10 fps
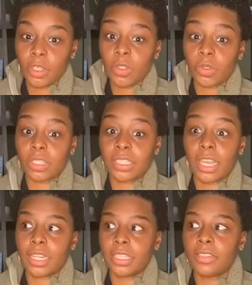So
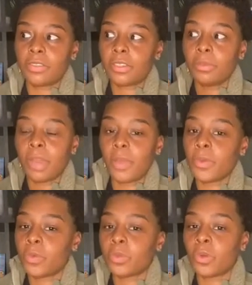exactly, if some bi
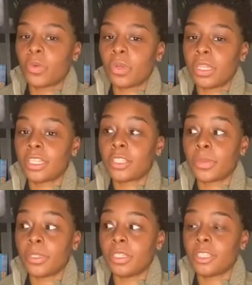people don't want to
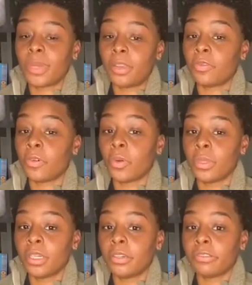experience
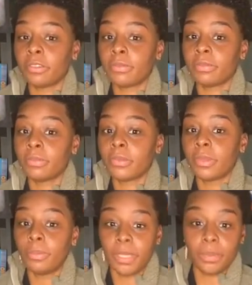biphobia from
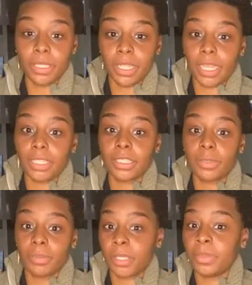baby dykes
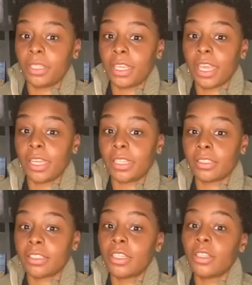and baby gays,